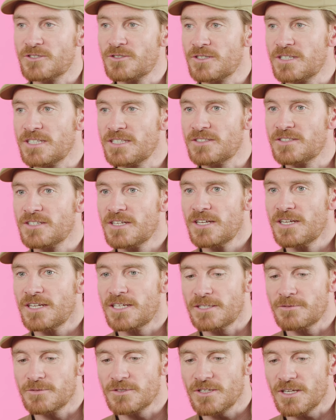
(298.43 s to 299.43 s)
trees,
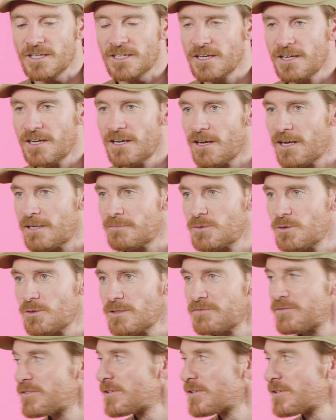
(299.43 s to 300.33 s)
and he was like, I'm going